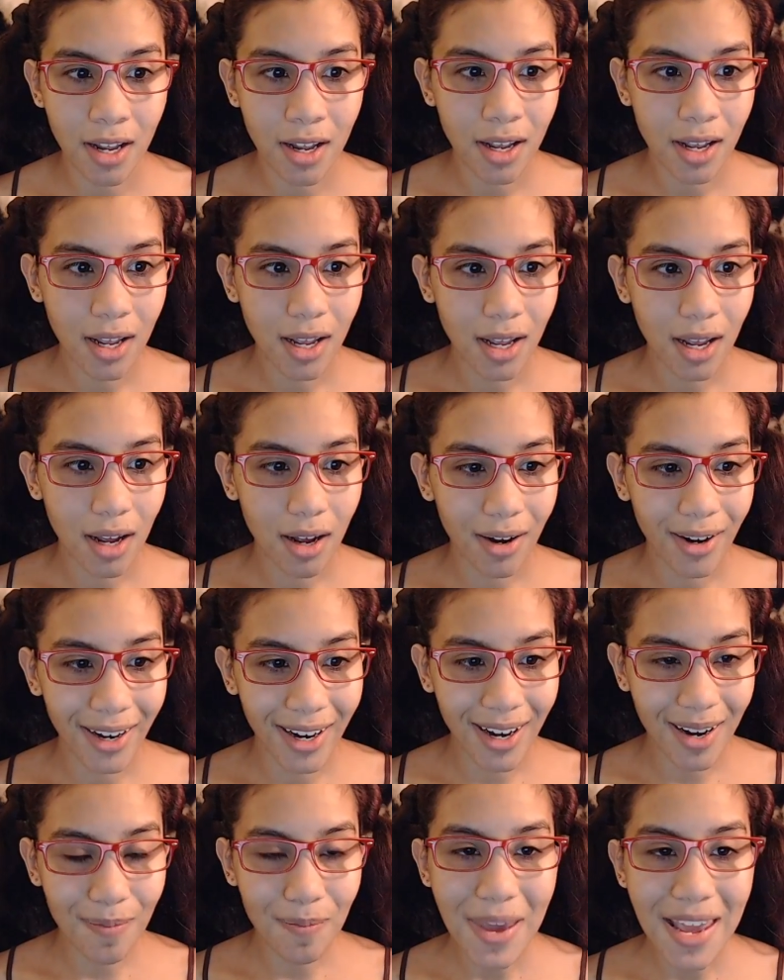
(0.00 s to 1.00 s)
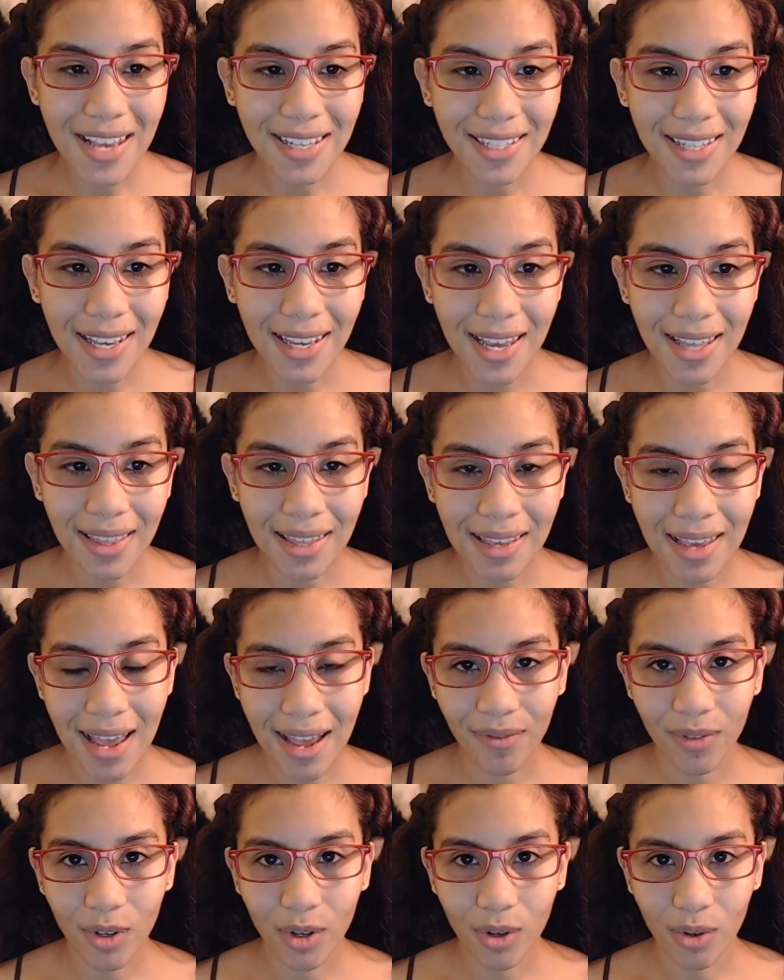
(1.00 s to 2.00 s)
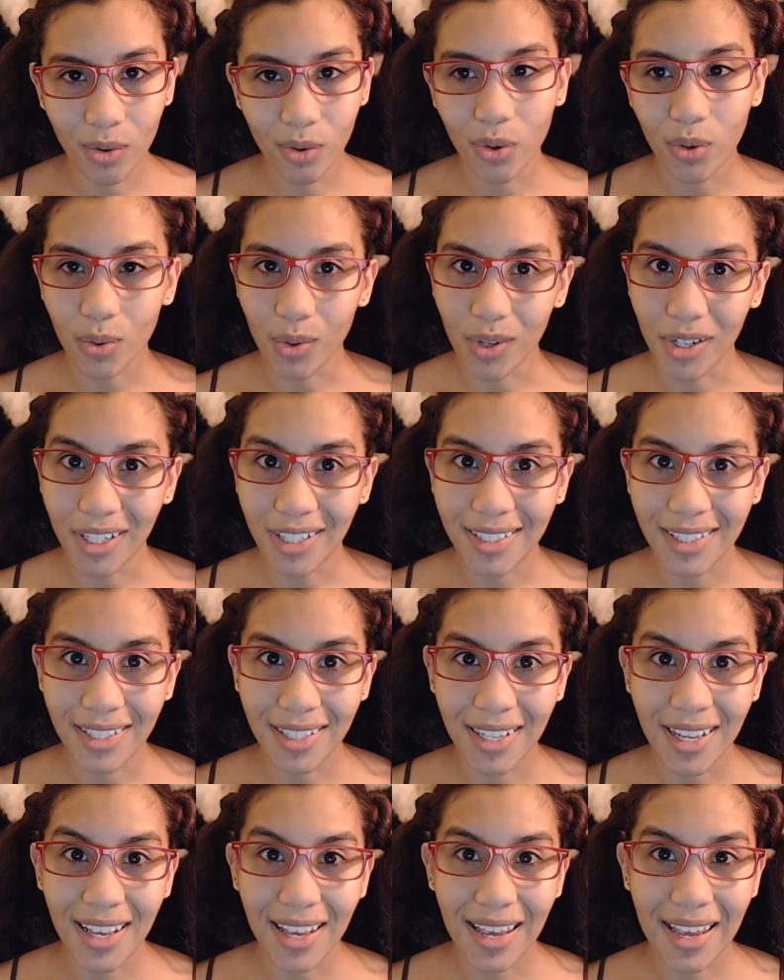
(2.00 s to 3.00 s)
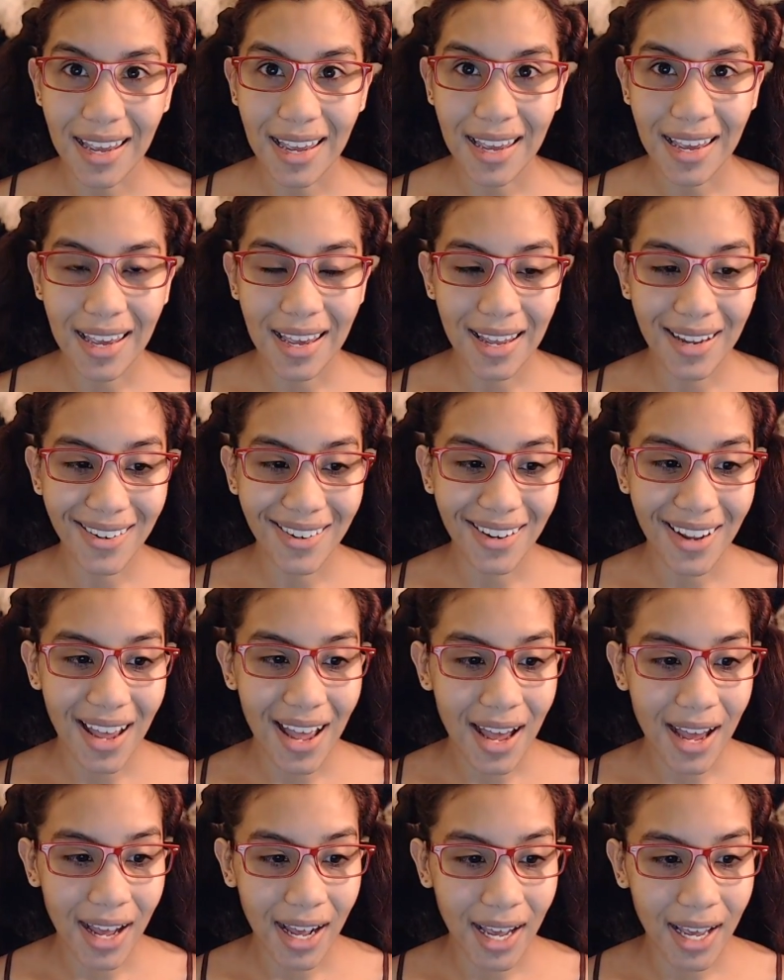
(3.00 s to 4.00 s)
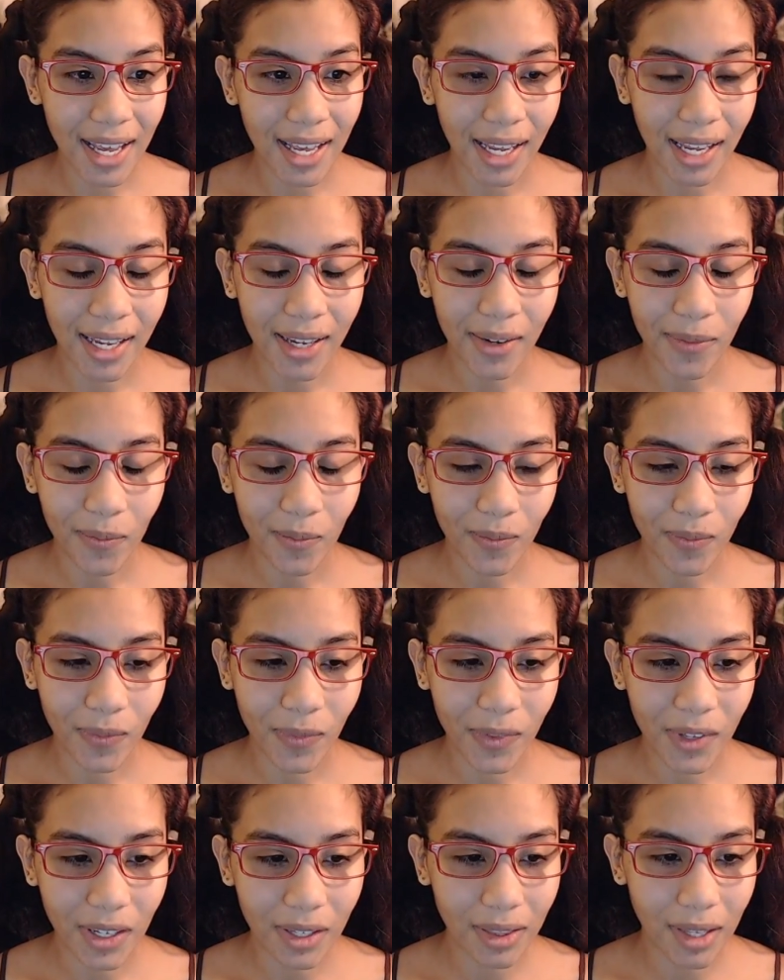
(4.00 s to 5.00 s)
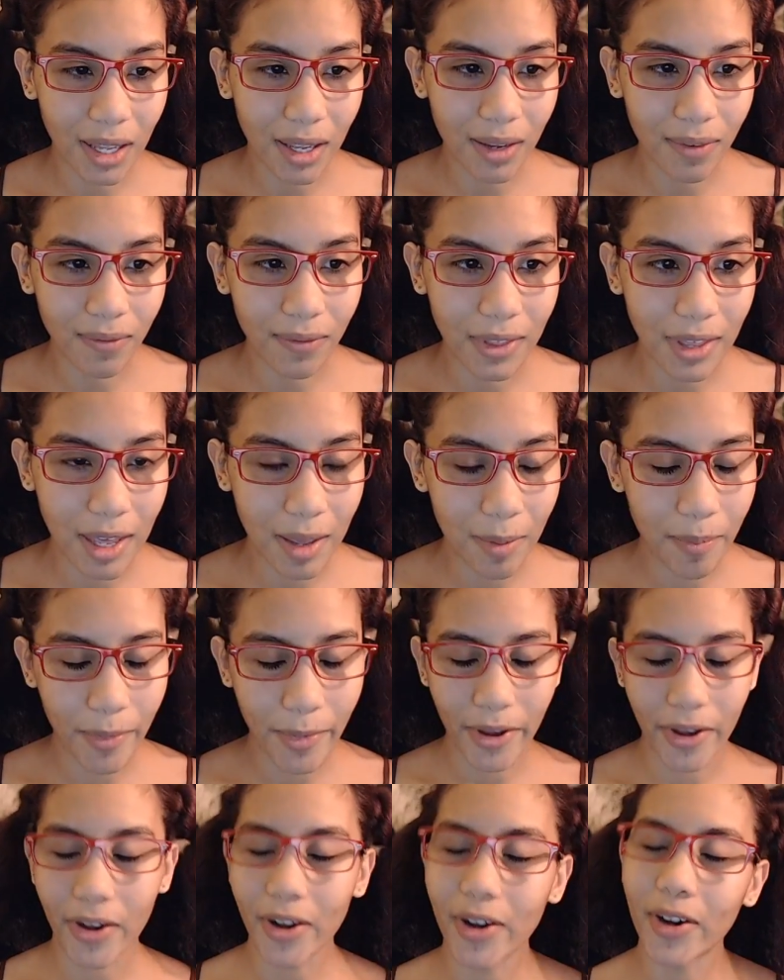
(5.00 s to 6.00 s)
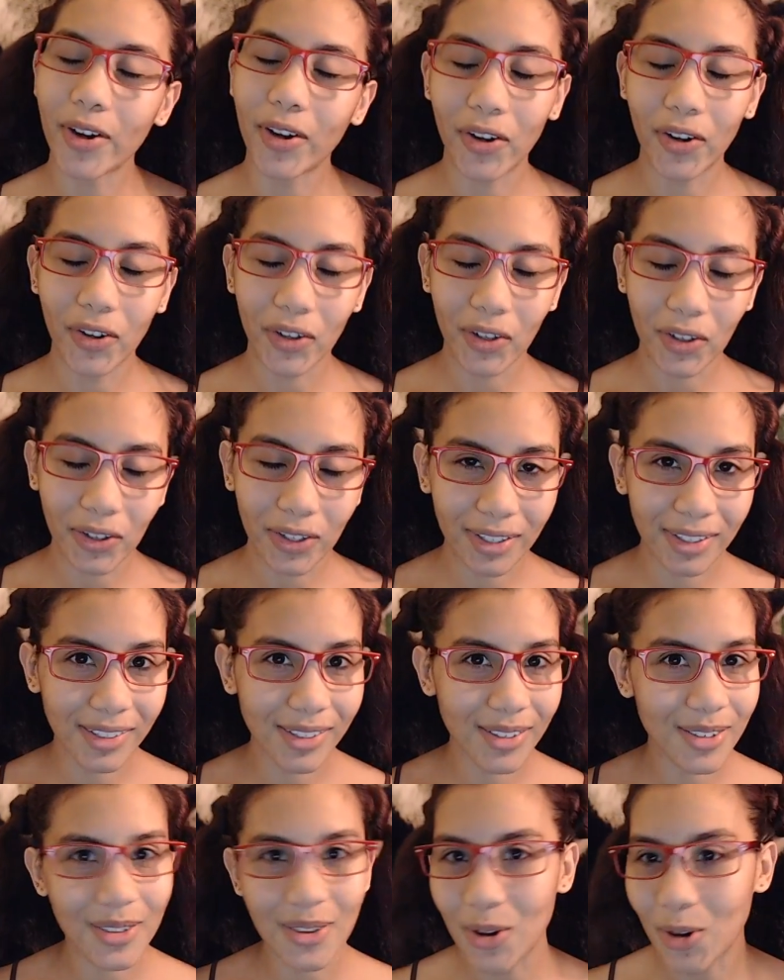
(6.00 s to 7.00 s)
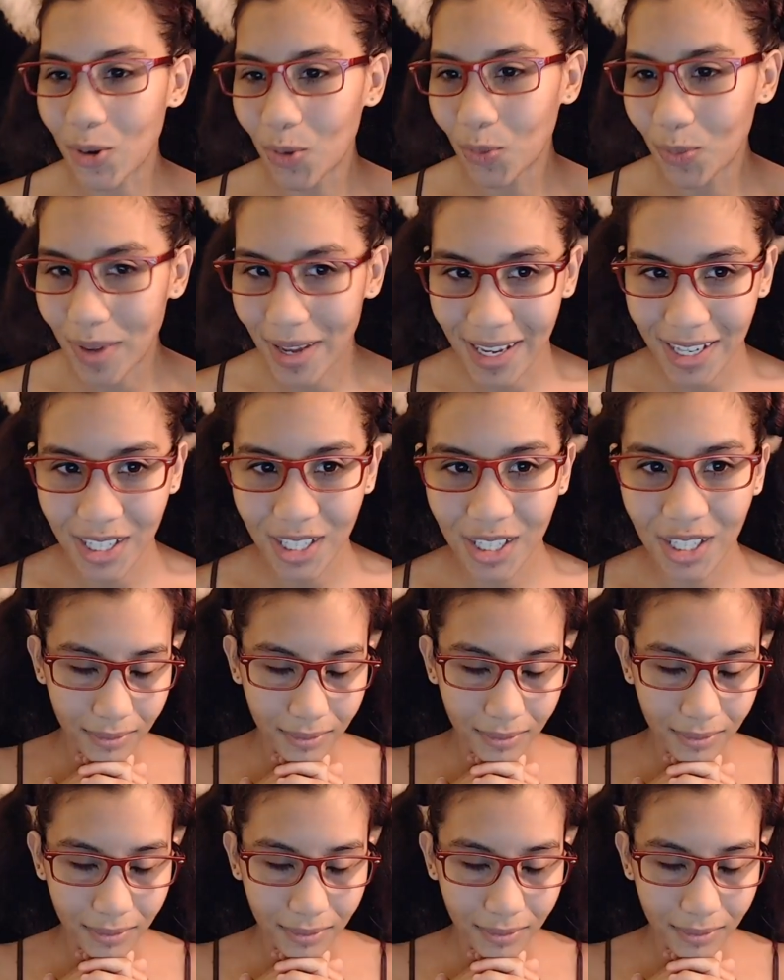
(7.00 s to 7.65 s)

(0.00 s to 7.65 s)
are amazing, and they have their own quirks, and I love them all so much.